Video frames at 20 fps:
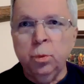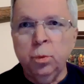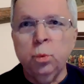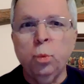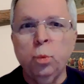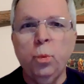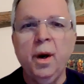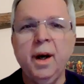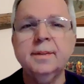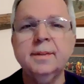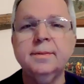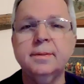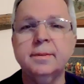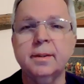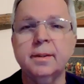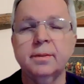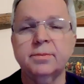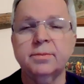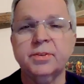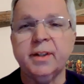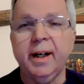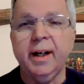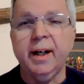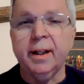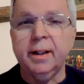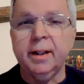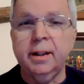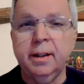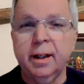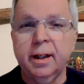west of
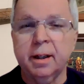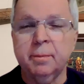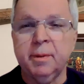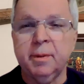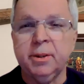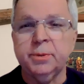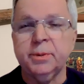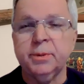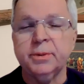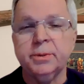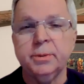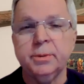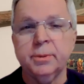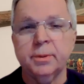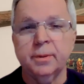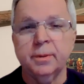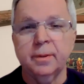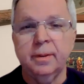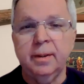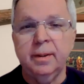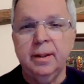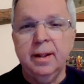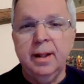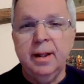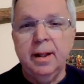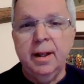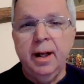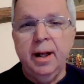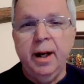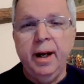Skelly Elementary School.
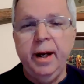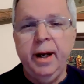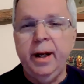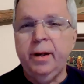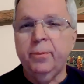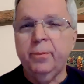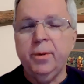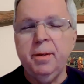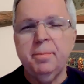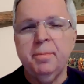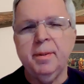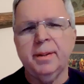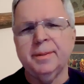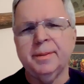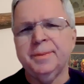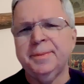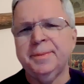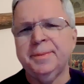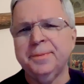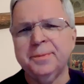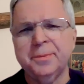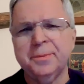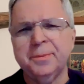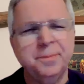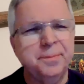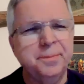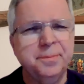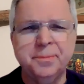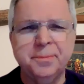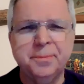Hey, we've been
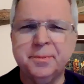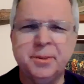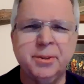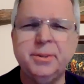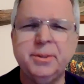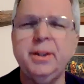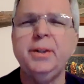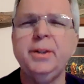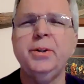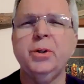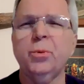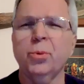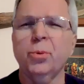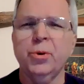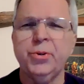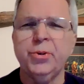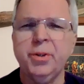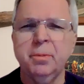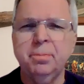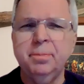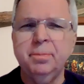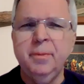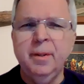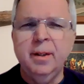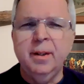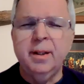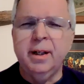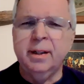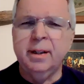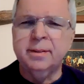continuing to worship
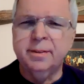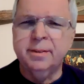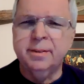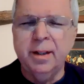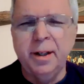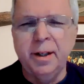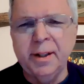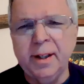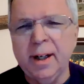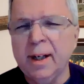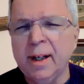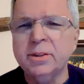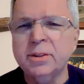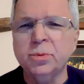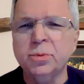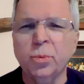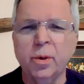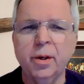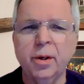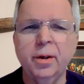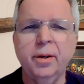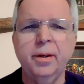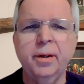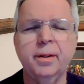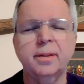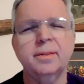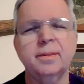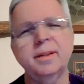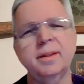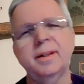and study God's Word.
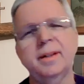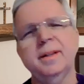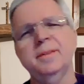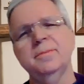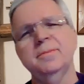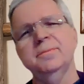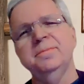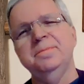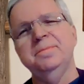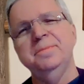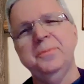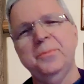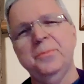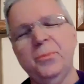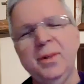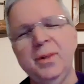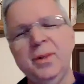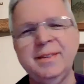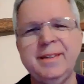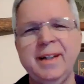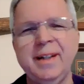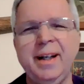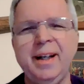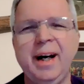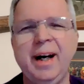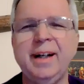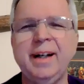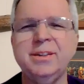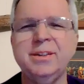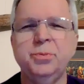Uh, Wednesday
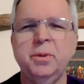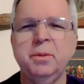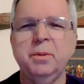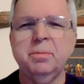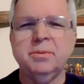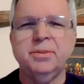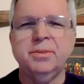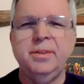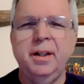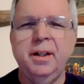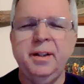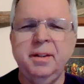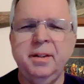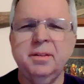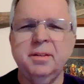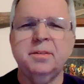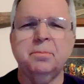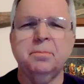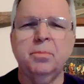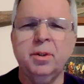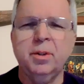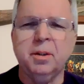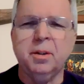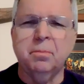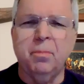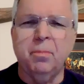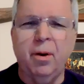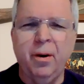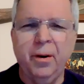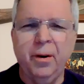nights, we've been studying the book
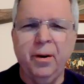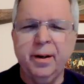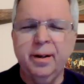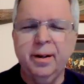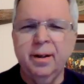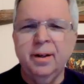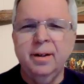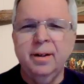of Mark,